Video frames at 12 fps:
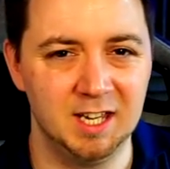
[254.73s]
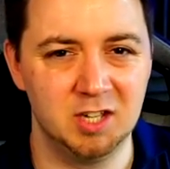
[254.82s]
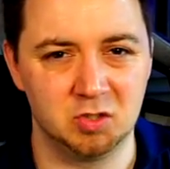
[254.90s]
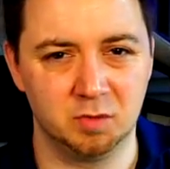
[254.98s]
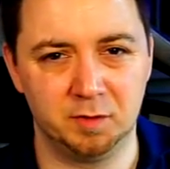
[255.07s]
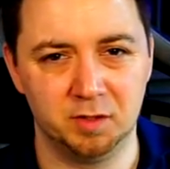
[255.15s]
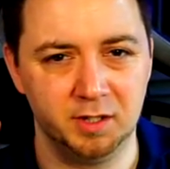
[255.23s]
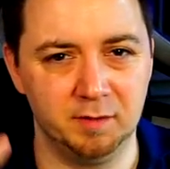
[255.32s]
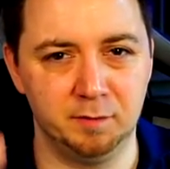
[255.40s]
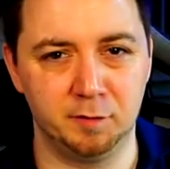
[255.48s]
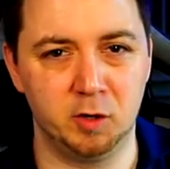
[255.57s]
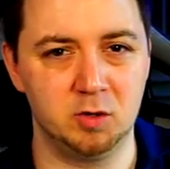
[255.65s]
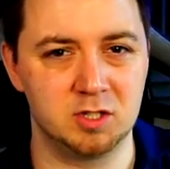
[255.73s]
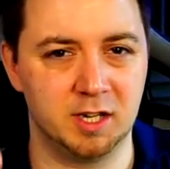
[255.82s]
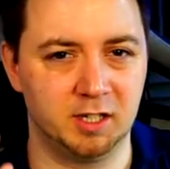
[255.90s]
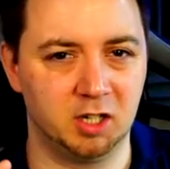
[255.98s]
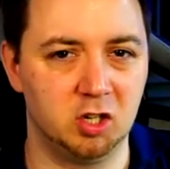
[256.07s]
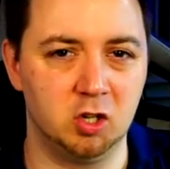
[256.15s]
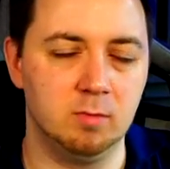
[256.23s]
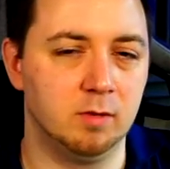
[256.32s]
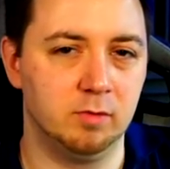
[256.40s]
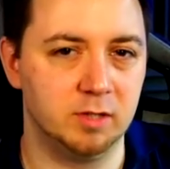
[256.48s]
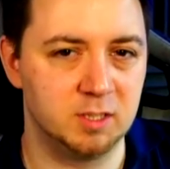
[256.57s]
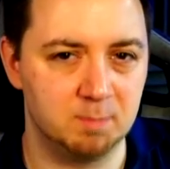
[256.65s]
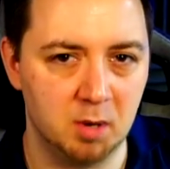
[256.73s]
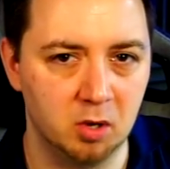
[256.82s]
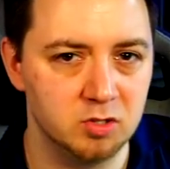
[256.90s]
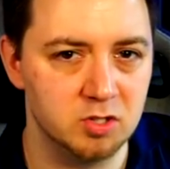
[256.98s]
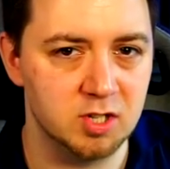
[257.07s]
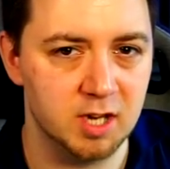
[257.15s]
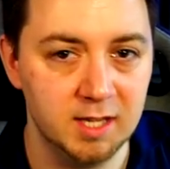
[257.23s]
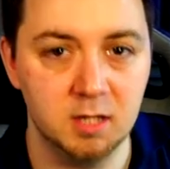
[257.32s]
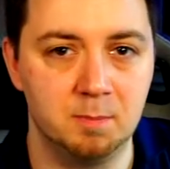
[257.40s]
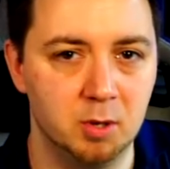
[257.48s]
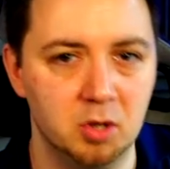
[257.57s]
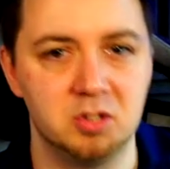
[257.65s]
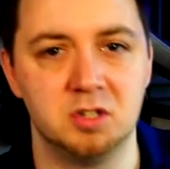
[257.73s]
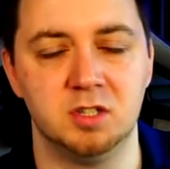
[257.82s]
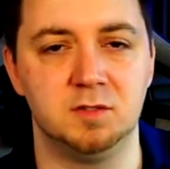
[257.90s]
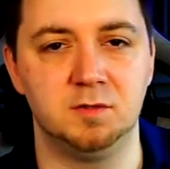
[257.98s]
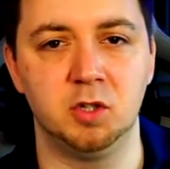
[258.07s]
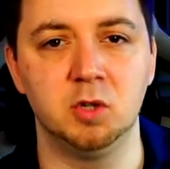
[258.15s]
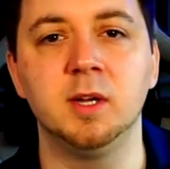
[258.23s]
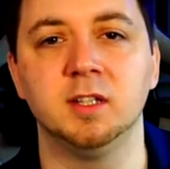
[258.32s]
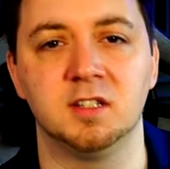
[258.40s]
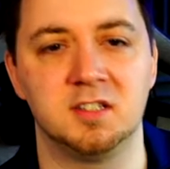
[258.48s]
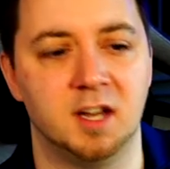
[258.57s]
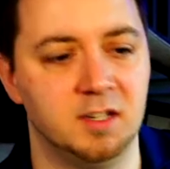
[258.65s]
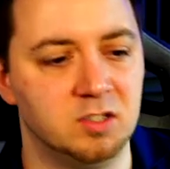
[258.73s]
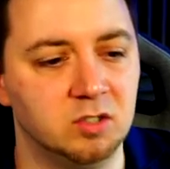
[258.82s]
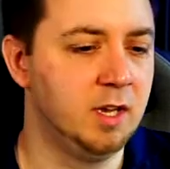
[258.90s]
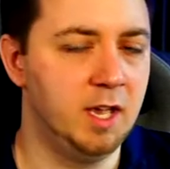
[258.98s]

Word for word: something that invokes like a human response in the person that's viewing the title.